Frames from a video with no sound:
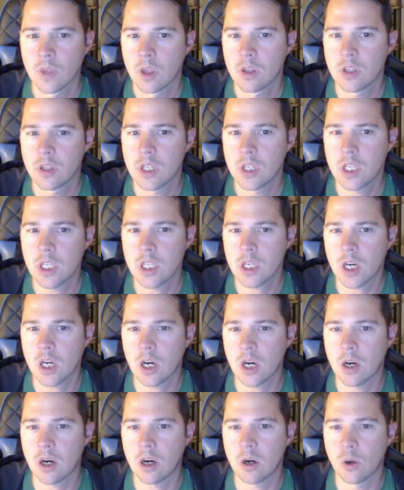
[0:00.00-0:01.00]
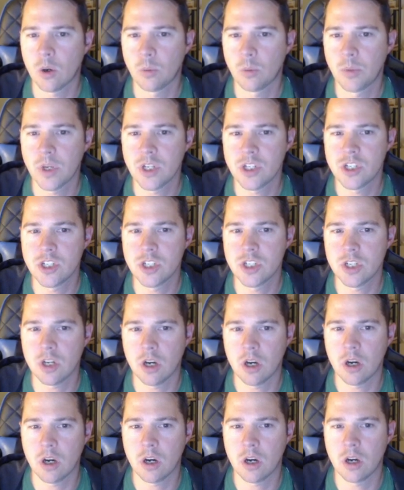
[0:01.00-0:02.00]
the
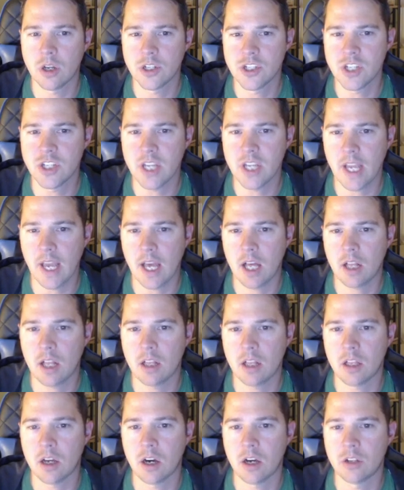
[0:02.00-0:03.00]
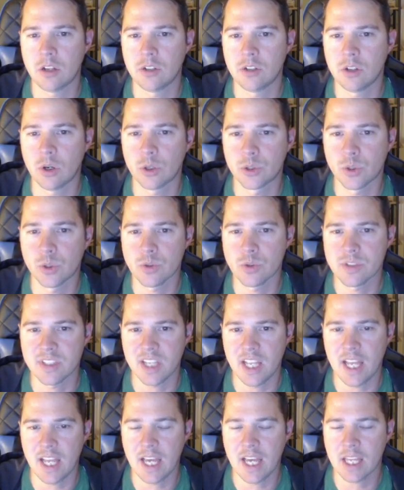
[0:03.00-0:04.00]
OpenGL on auto
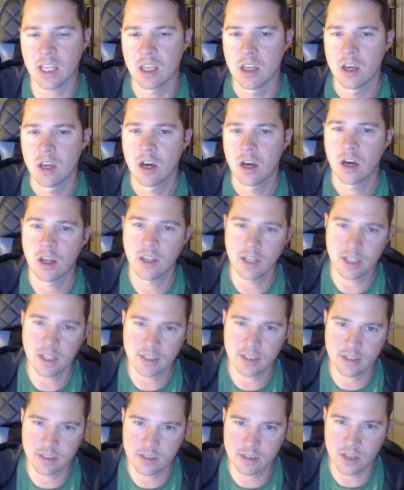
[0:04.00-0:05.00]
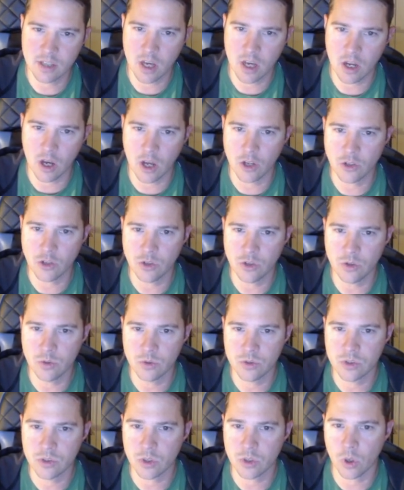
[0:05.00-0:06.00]
select, unless it's not on
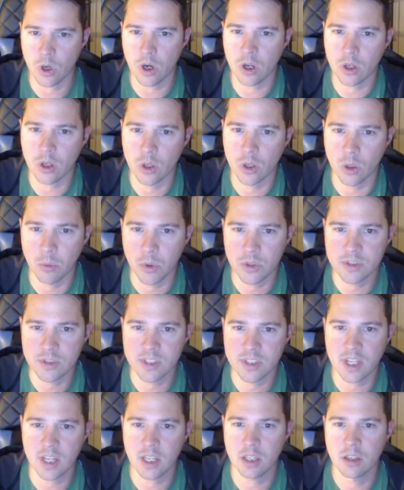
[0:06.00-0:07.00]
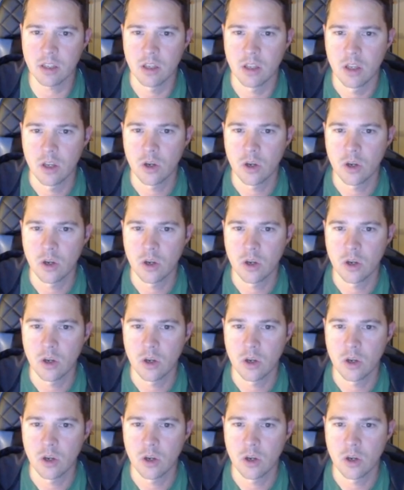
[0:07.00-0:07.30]
use global setting,